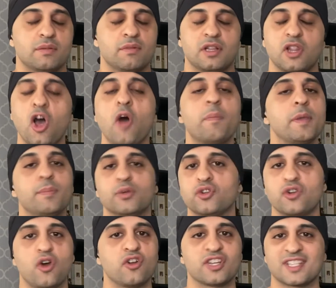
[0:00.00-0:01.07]
a lot of people do
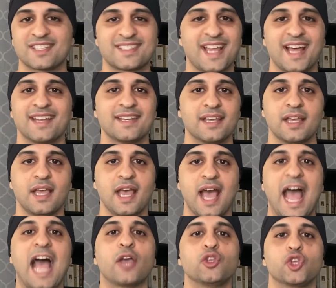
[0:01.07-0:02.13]
not understand
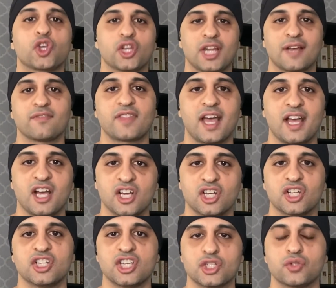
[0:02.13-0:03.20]
how you can have that
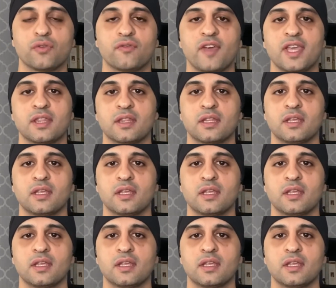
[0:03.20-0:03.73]
unconditional faith.